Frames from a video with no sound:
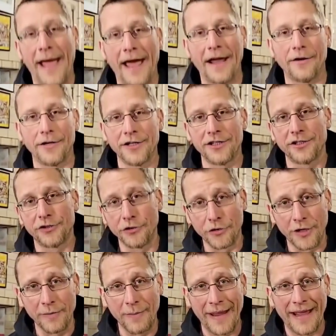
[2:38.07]
patterns, so
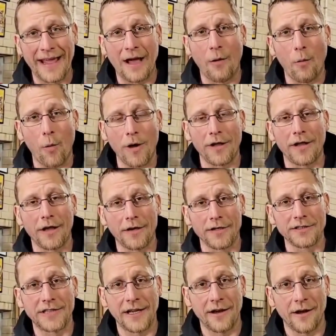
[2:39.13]
you can make out what
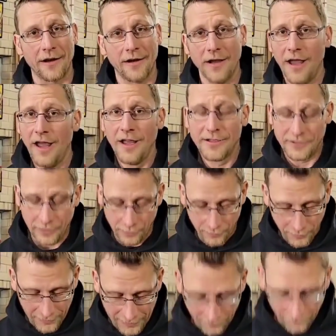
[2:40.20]
years they are. So
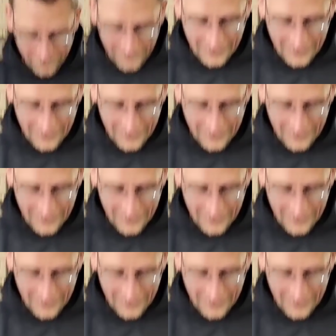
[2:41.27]
you can